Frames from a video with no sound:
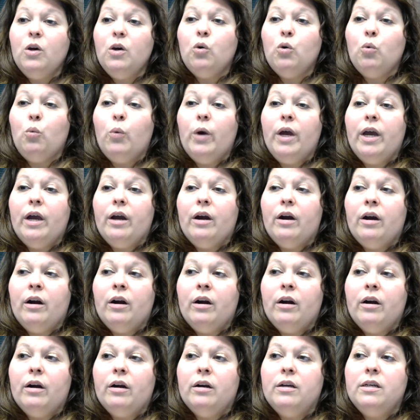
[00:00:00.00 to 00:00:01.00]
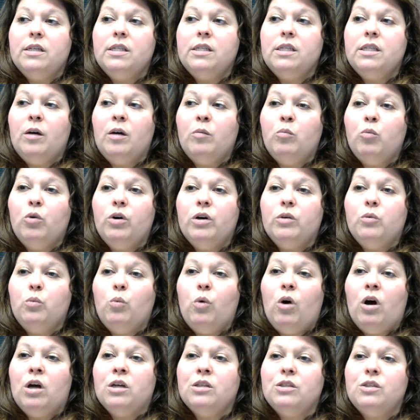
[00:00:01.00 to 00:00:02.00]
where someone
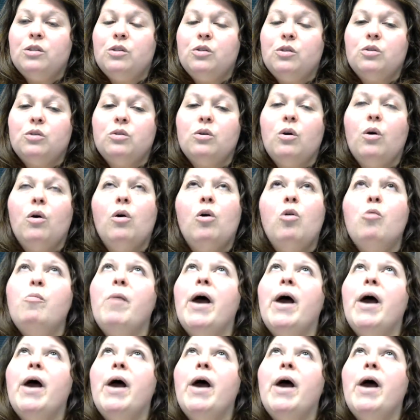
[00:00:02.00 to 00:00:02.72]
wants so